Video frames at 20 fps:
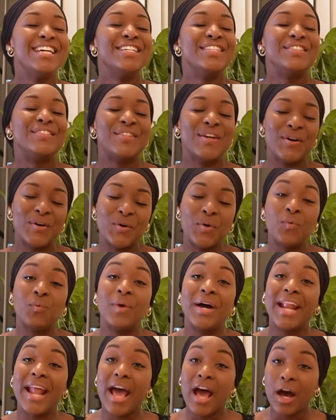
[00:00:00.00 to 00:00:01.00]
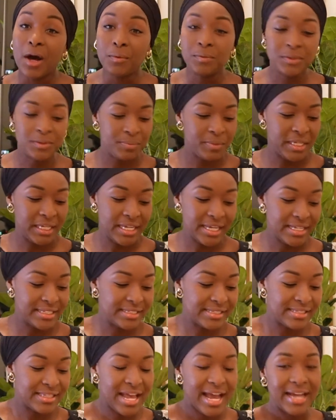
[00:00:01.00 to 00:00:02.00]
So what helped me
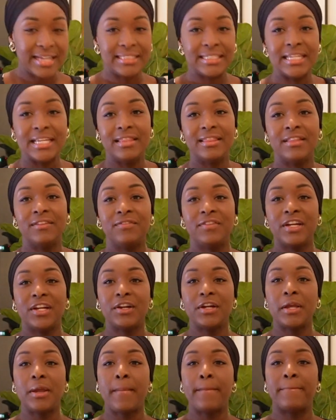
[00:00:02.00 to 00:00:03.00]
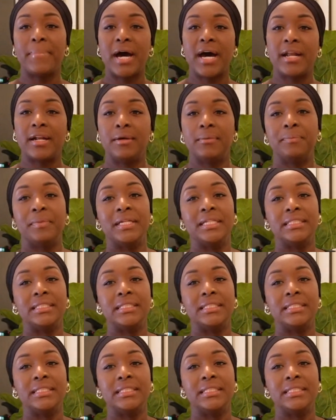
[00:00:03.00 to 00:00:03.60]
is that in the very bottom